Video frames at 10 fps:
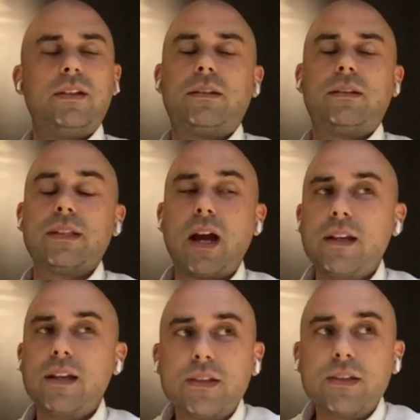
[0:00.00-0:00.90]

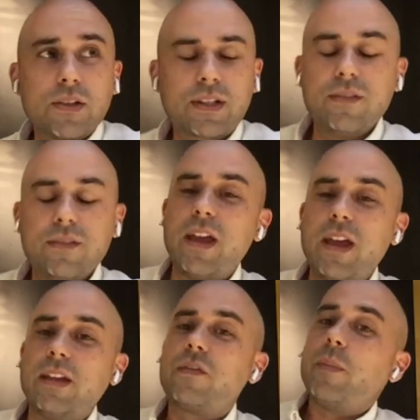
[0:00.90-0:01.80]
Design is just
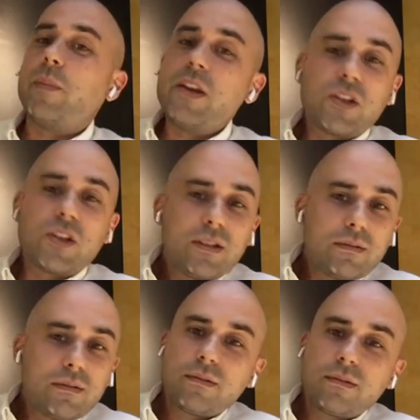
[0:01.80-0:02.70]
conveying information,
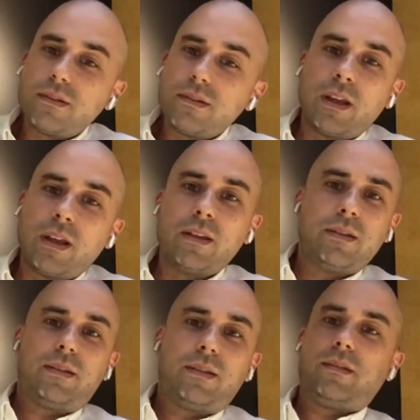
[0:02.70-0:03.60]

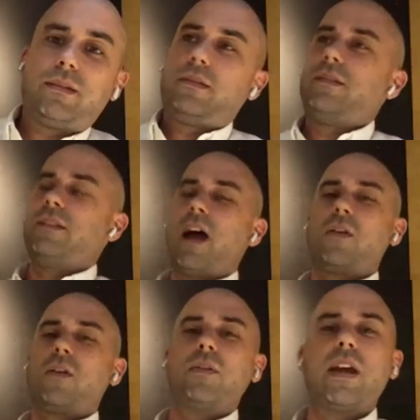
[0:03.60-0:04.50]
and
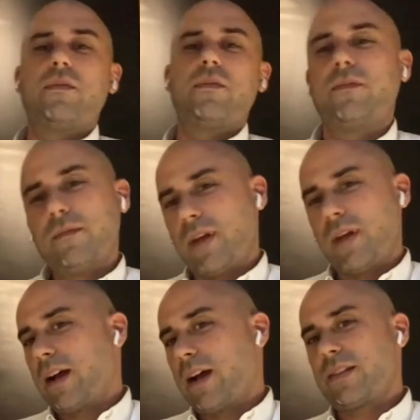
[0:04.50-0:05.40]
now we have
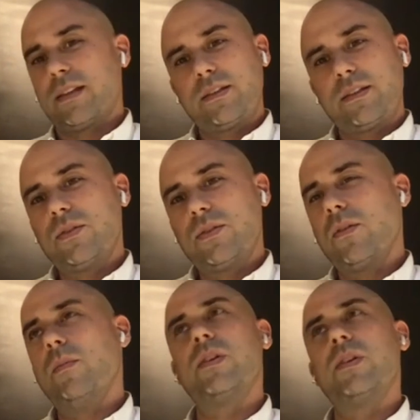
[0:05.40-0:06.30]
access to
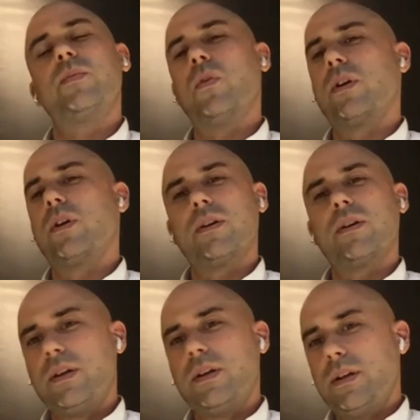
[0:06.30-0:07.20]
so much more
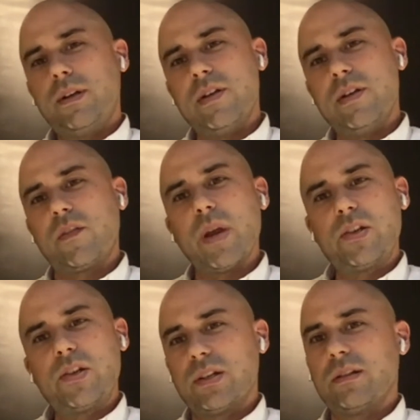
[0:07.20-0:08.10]

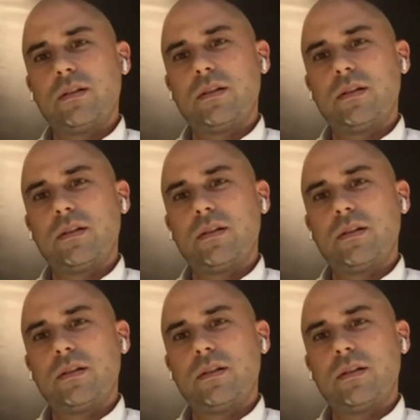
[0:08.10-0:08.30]
information.